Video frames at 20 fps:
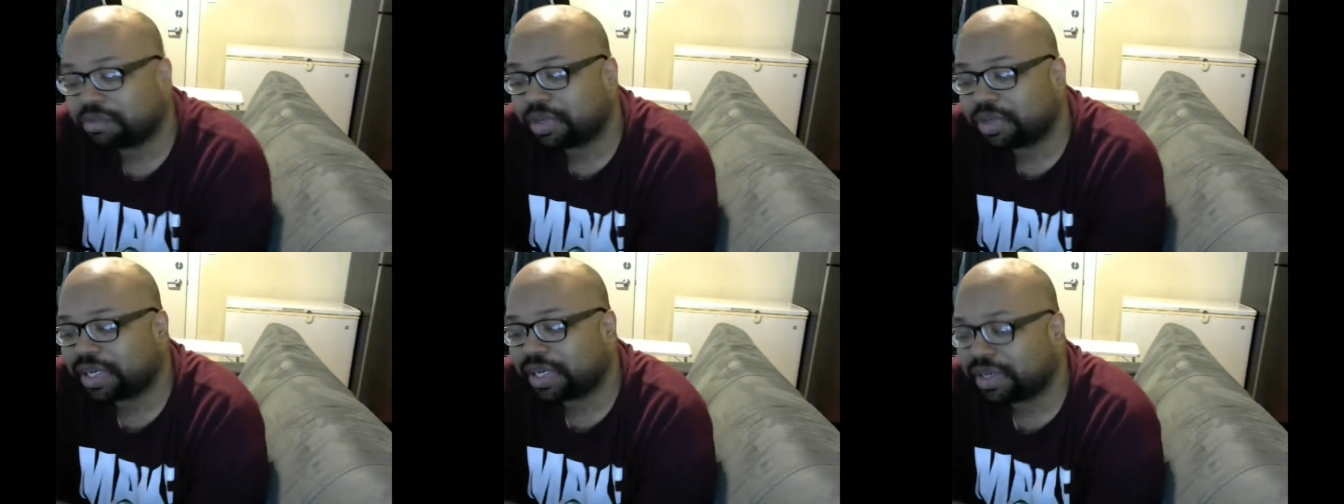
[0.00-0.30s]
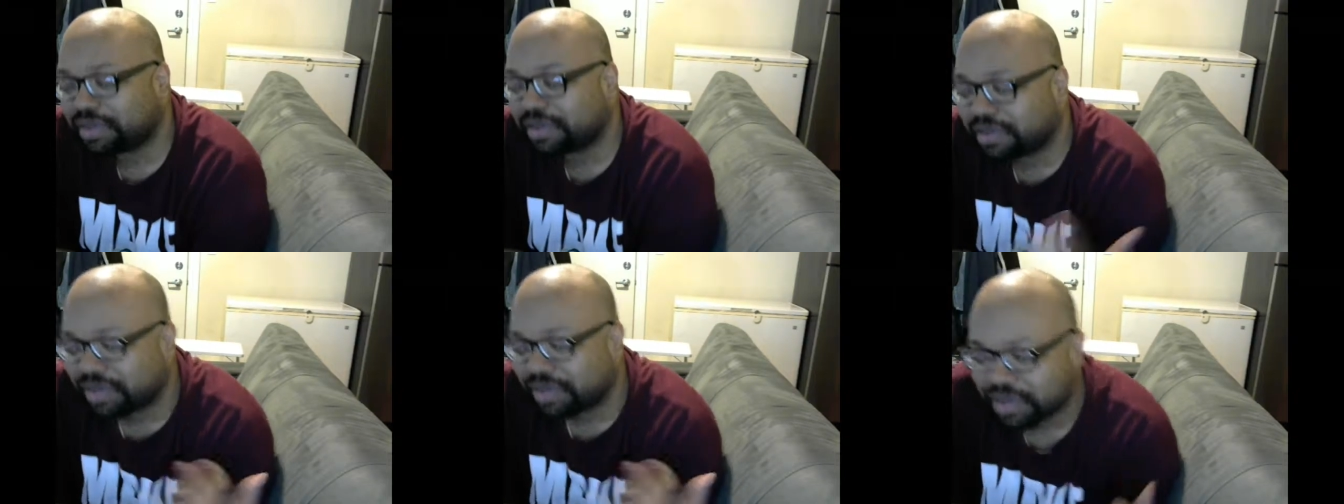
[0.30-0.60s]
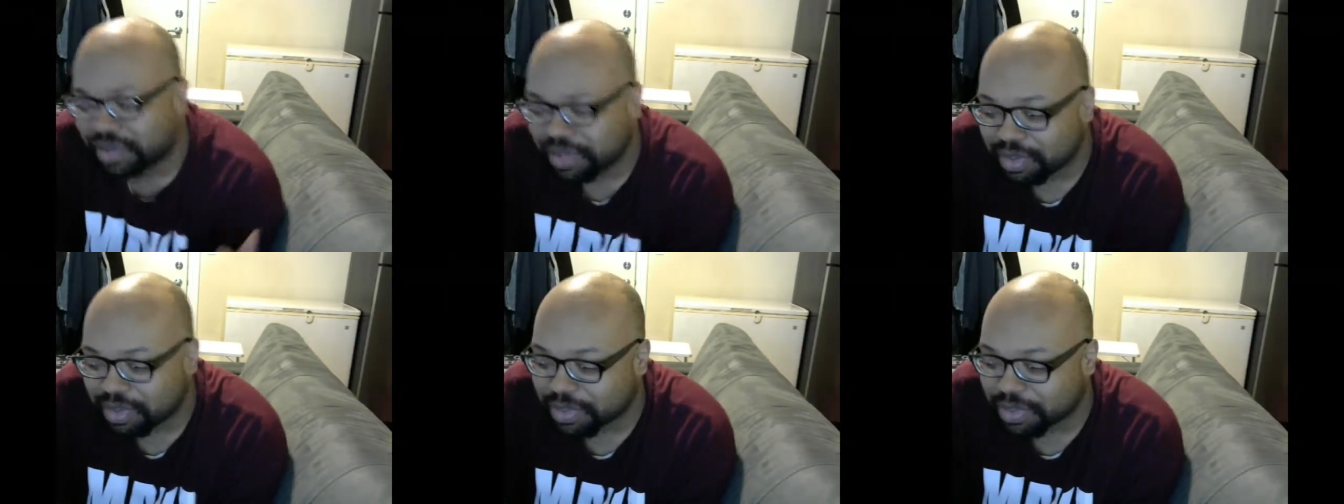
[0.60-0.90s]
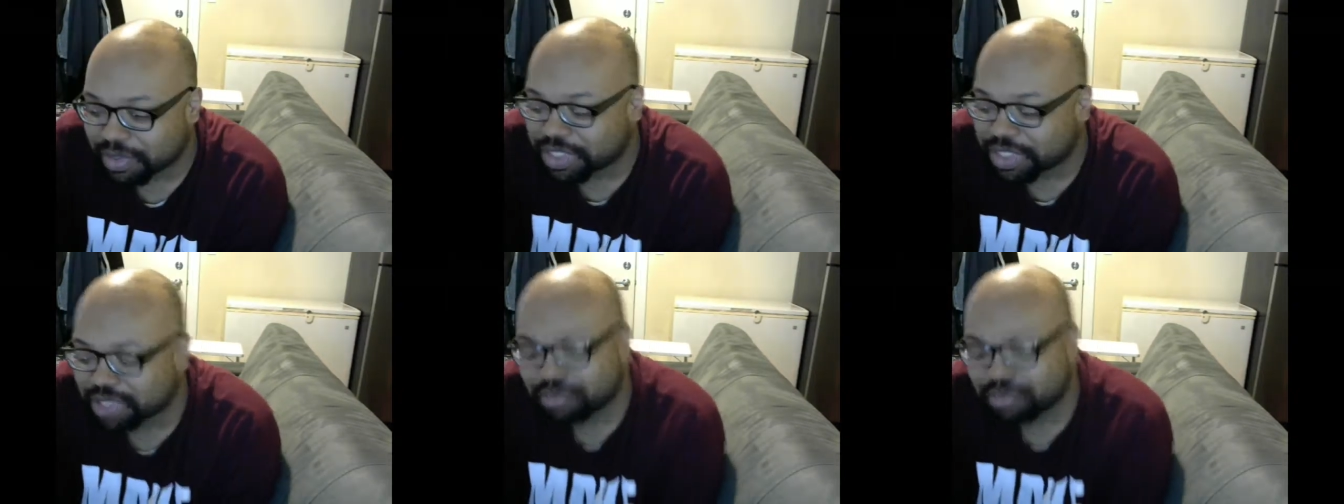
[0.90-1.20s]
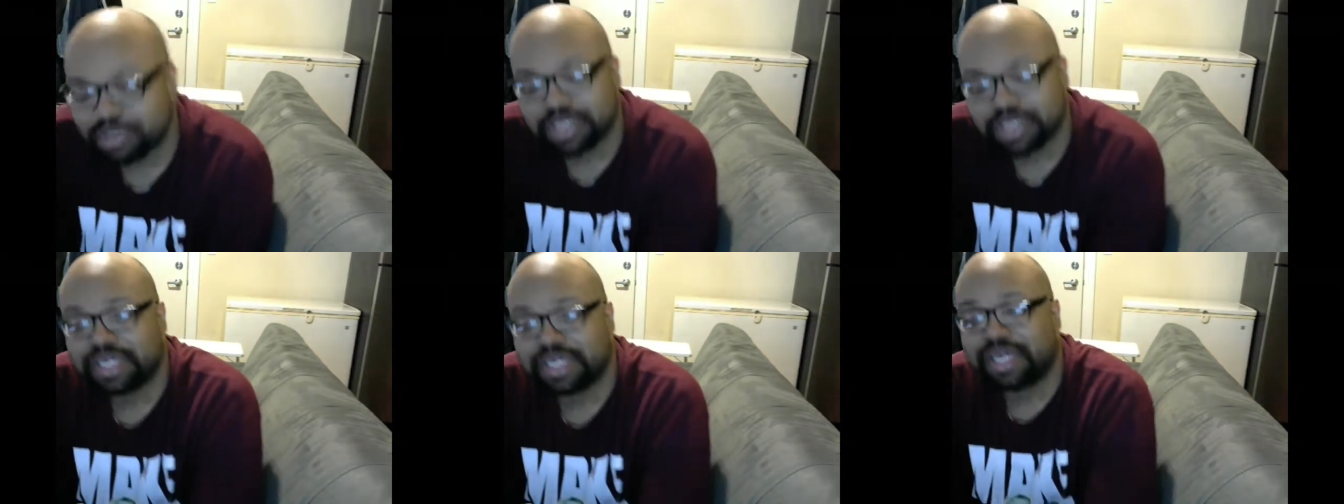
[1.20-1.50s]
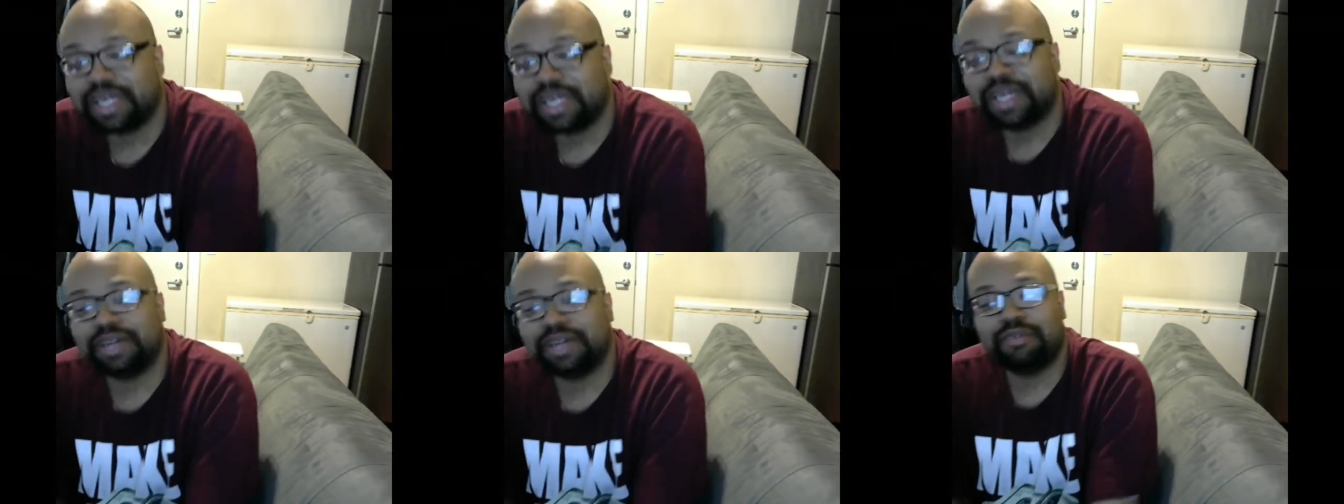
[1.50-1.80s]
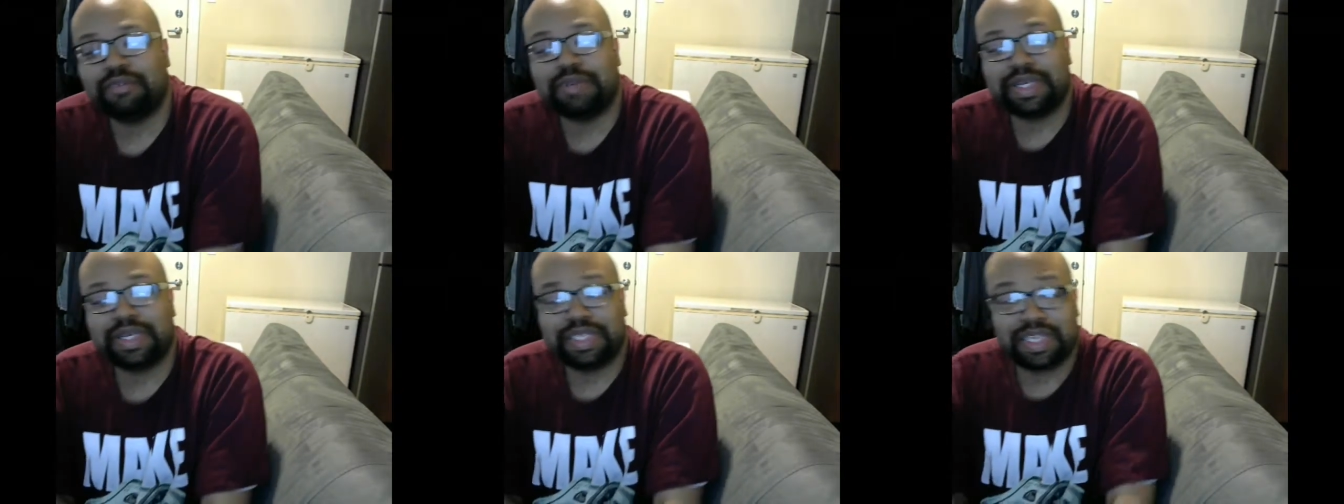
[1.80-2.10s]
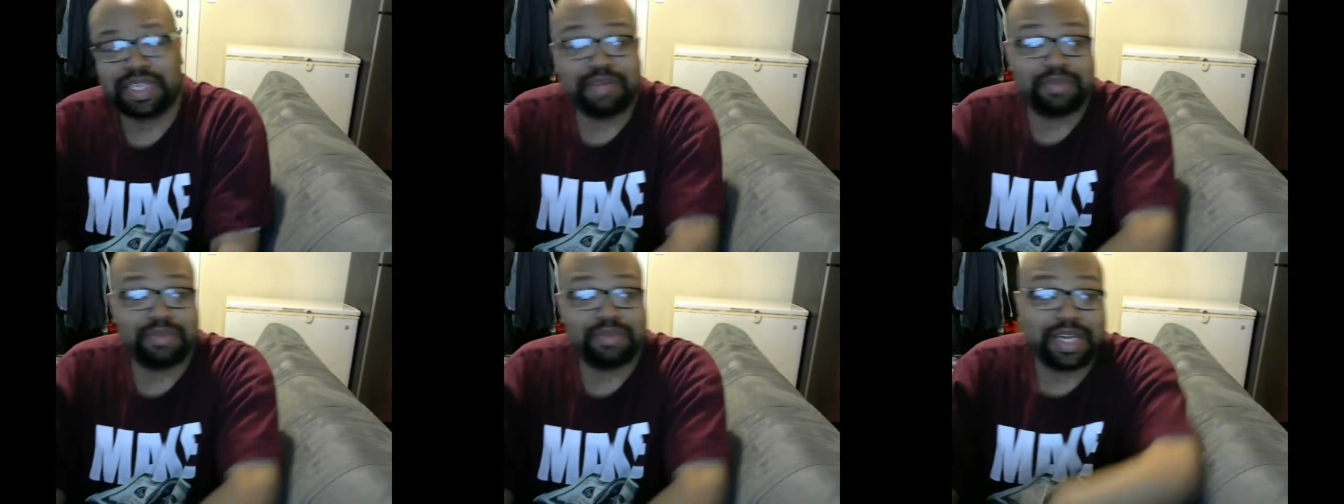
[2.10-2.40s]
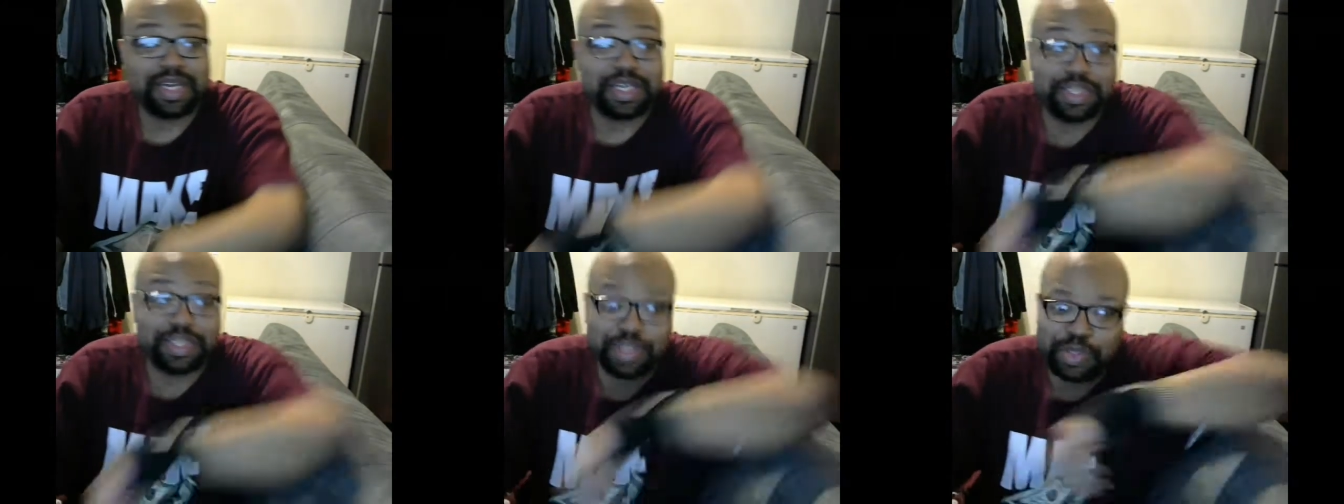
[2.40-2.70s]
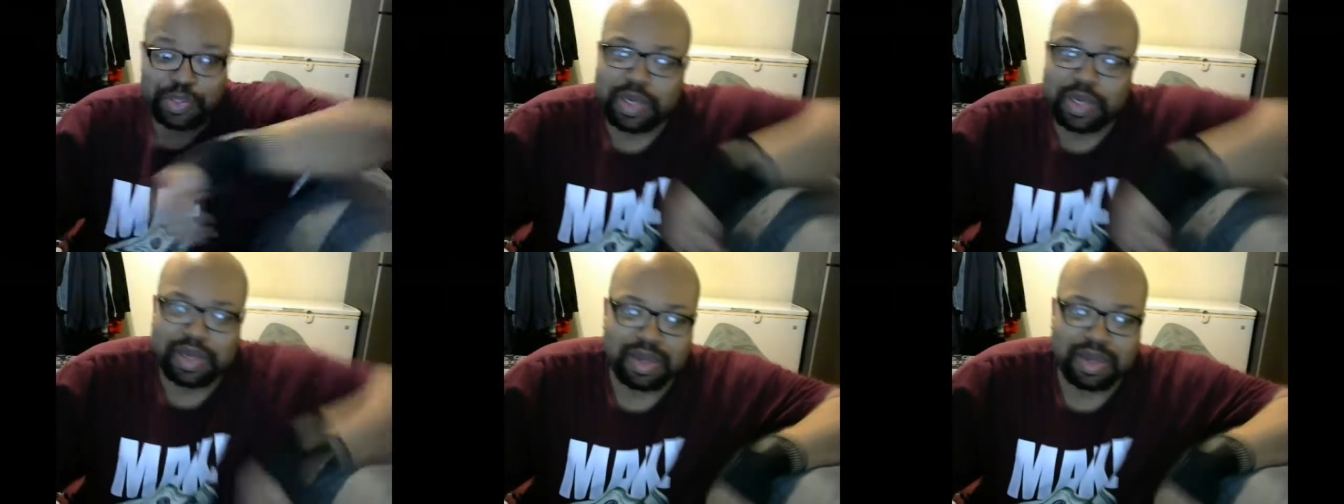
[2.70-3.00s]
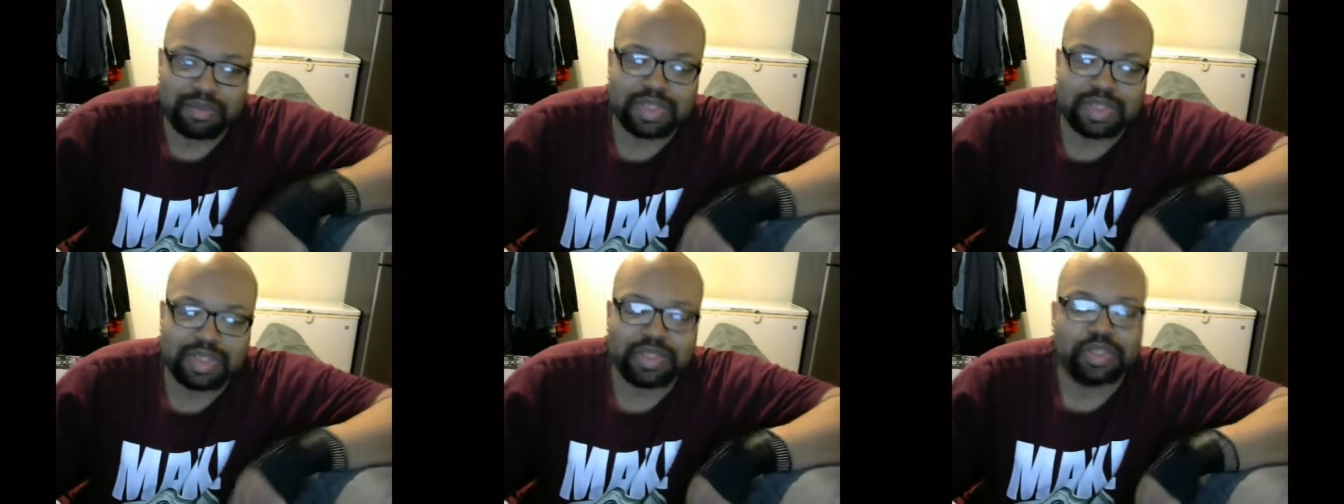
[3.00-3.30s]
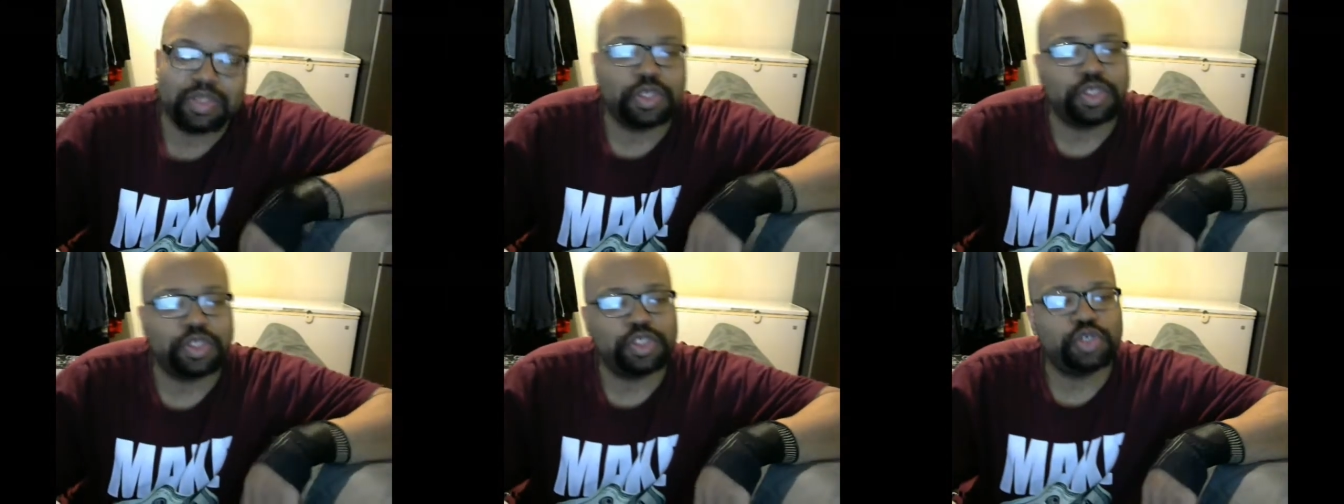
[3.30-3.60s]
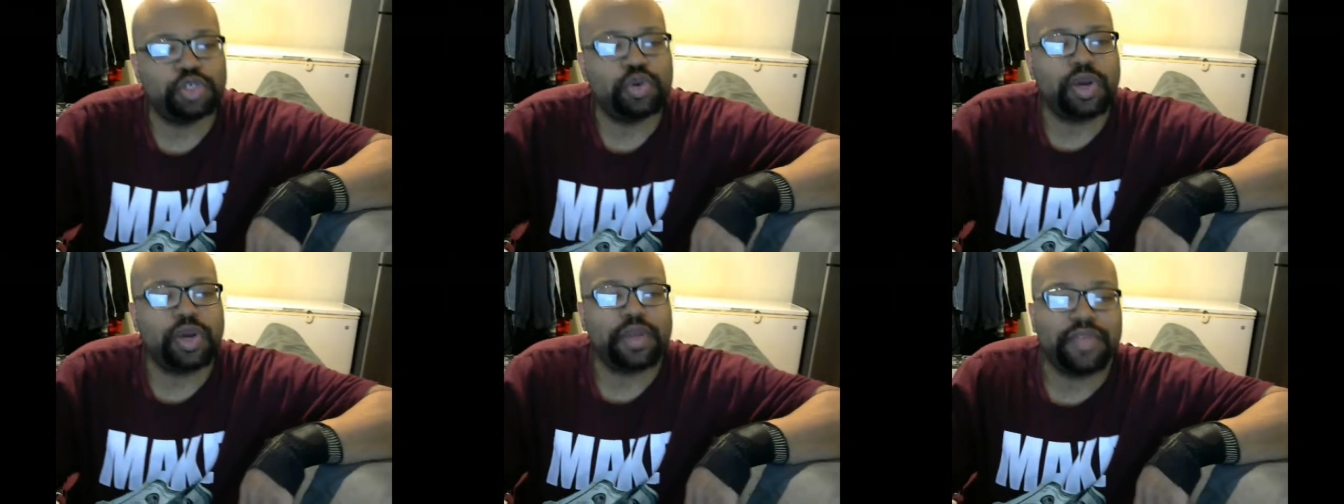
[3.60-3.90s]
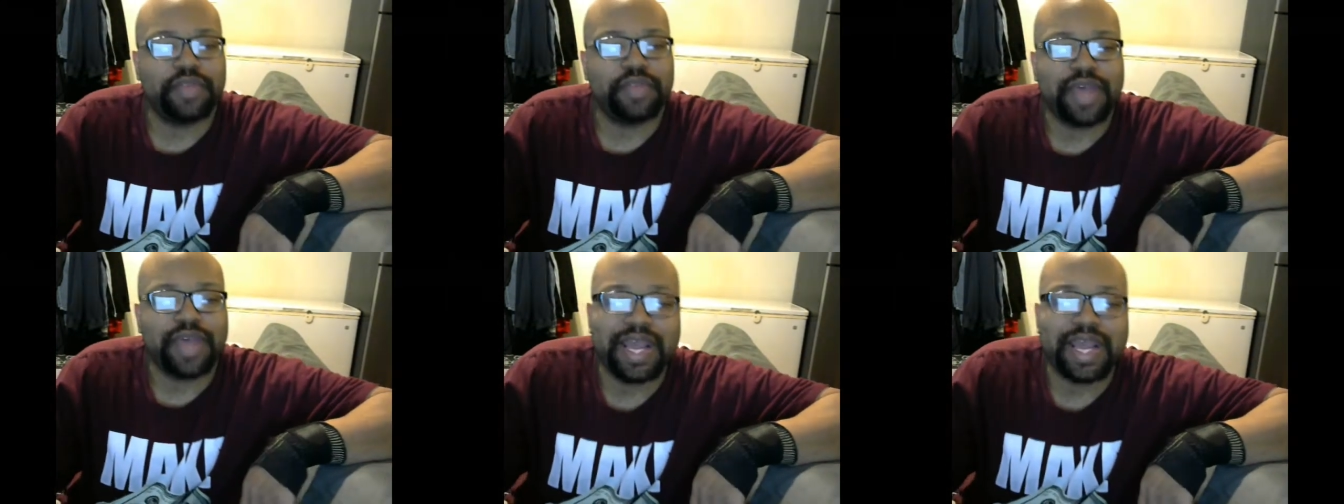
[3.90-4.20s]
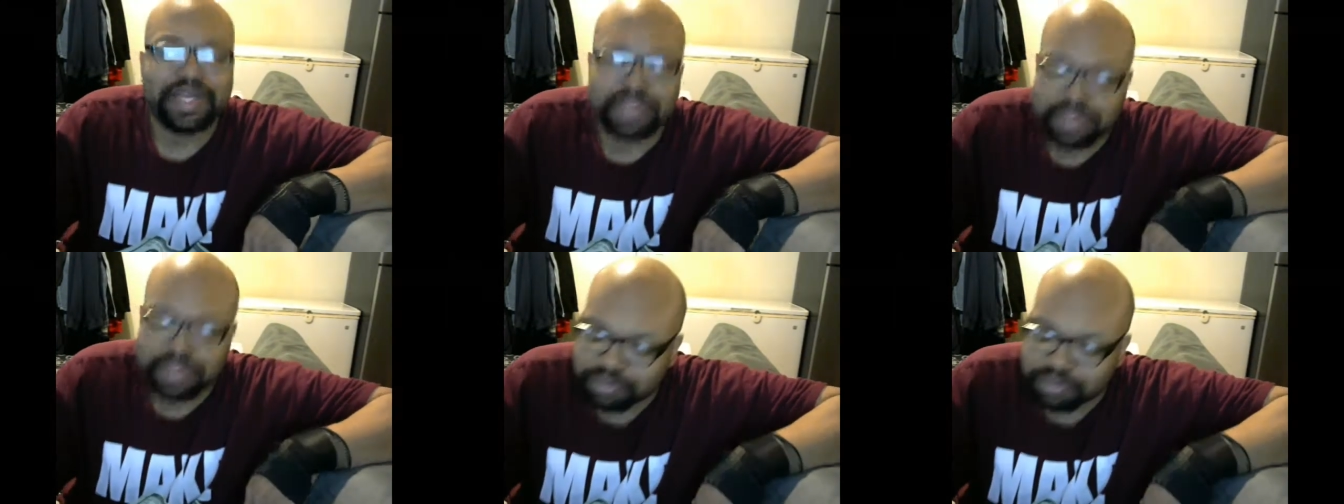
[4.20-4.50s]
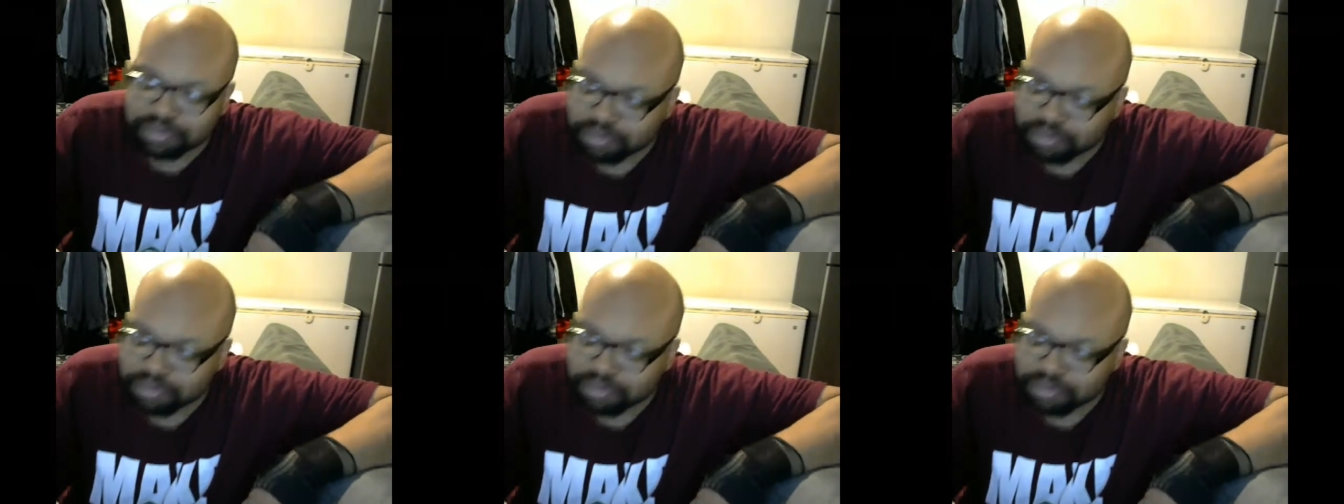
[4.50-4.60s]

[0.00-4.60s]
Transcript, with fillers: but I've been seeing them on the time on my timeline, so I, I've been enjoying that.